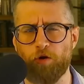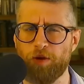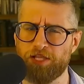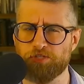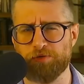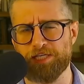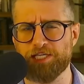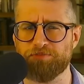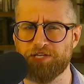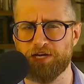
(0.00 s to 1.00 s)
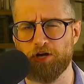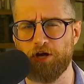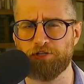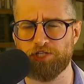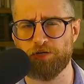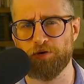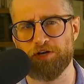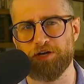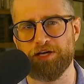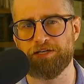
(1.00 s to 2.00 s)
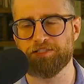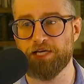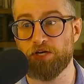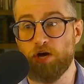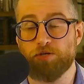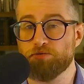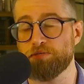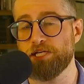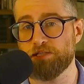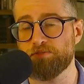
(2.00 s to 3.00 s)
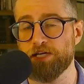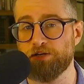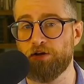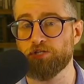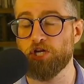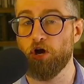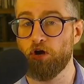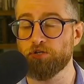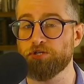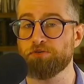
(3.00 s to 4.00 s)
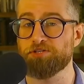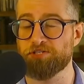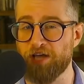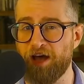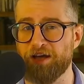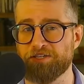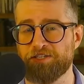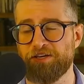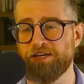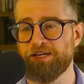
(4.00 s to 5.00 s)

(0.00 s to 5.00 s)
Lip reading: well, his critiques of technology were good. And it's like, no, his critiques of technology also sucked.